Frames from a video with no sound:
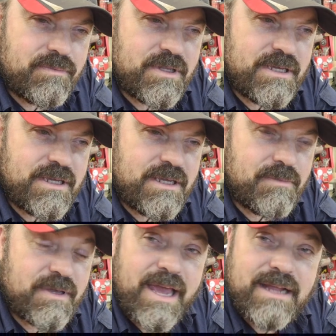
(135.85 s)
the
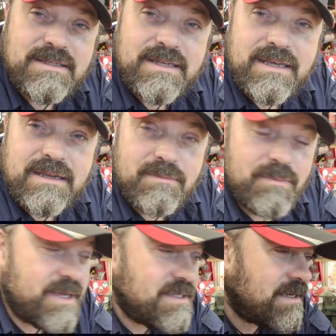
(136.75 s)
canteen,
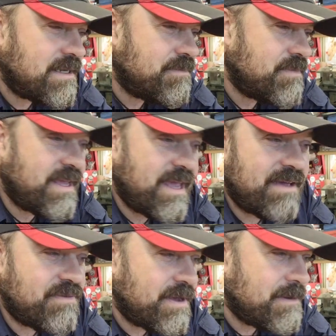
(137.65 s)
basically the
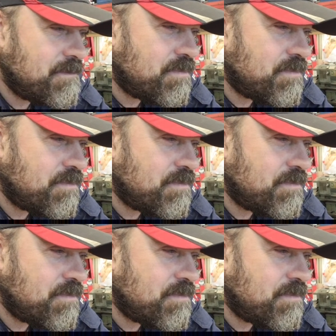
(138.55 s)
cafe,